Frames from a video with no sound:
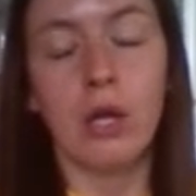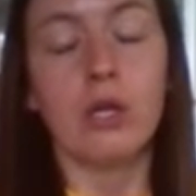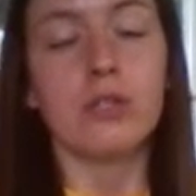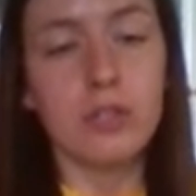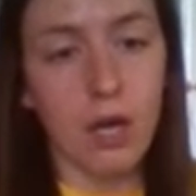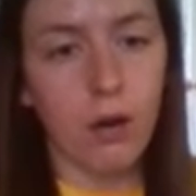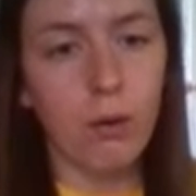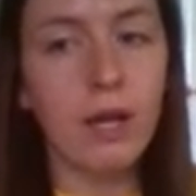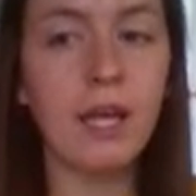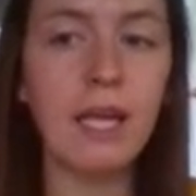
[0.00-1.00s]
So
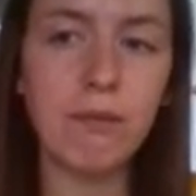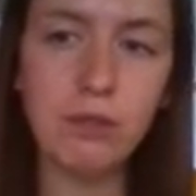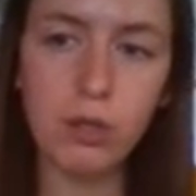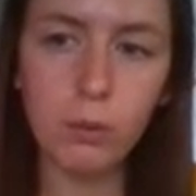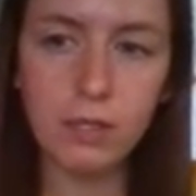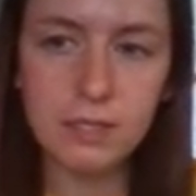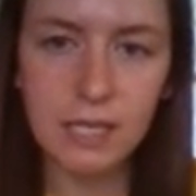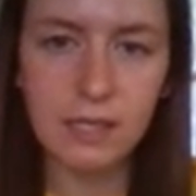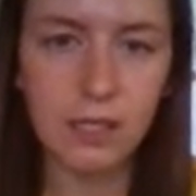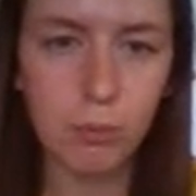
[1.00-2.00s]
if you don't want to
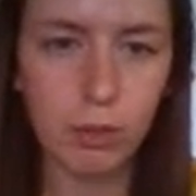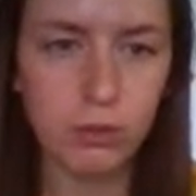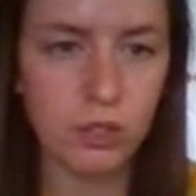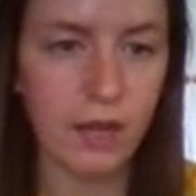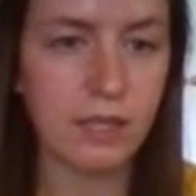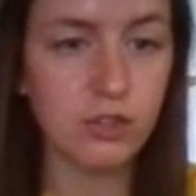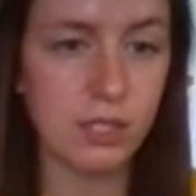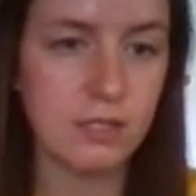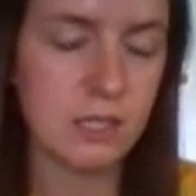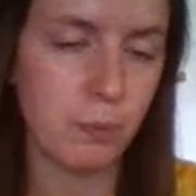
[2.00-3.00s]
take the approach that I
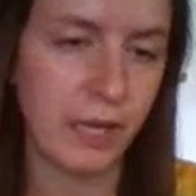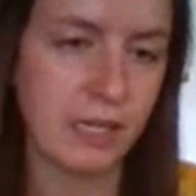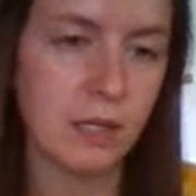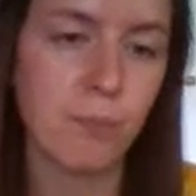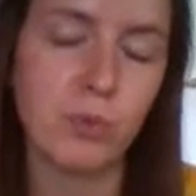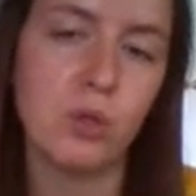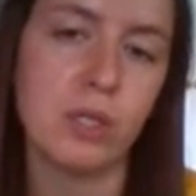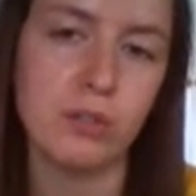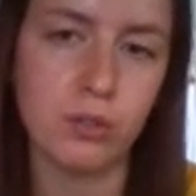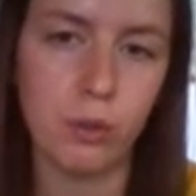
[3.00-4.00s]
just explained, you
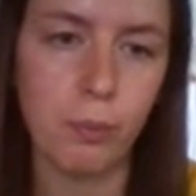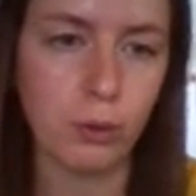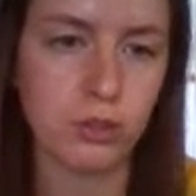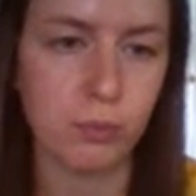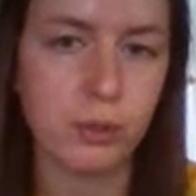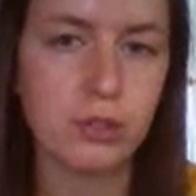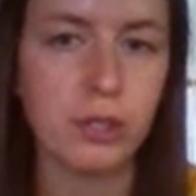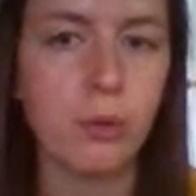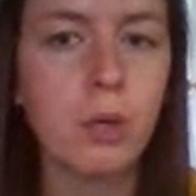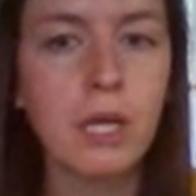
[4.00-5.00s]
can do approach number
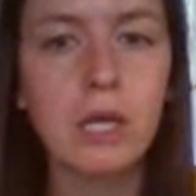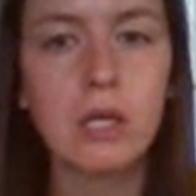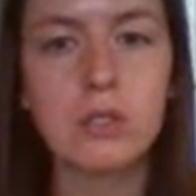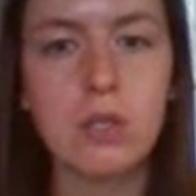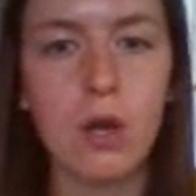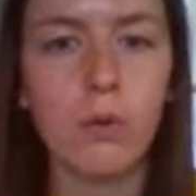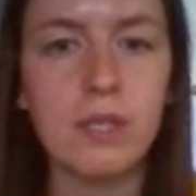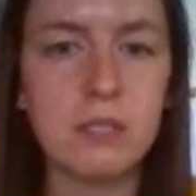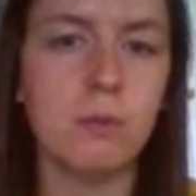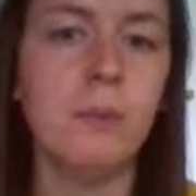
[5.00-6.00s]
2. So
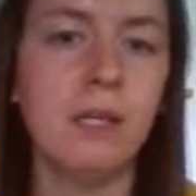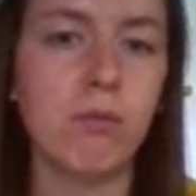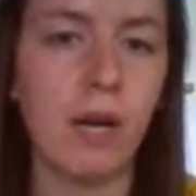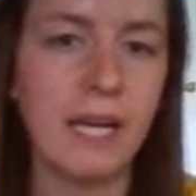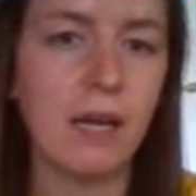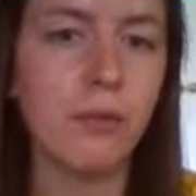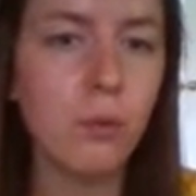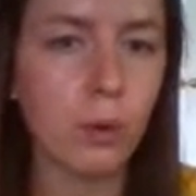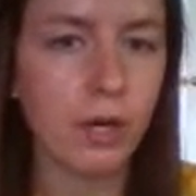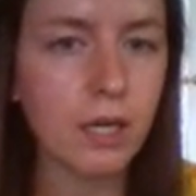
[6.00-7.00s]
this would be writing out the
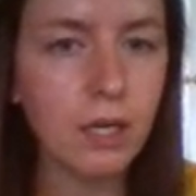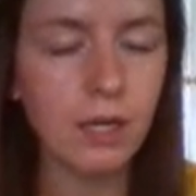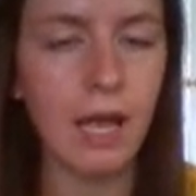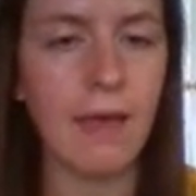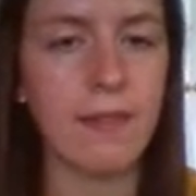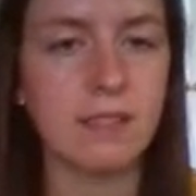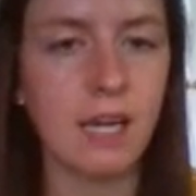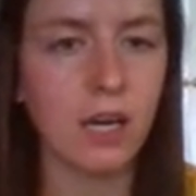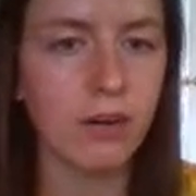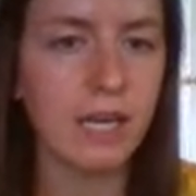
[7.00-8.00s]
word and then
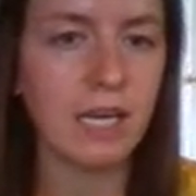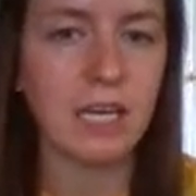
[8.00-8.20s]
decorating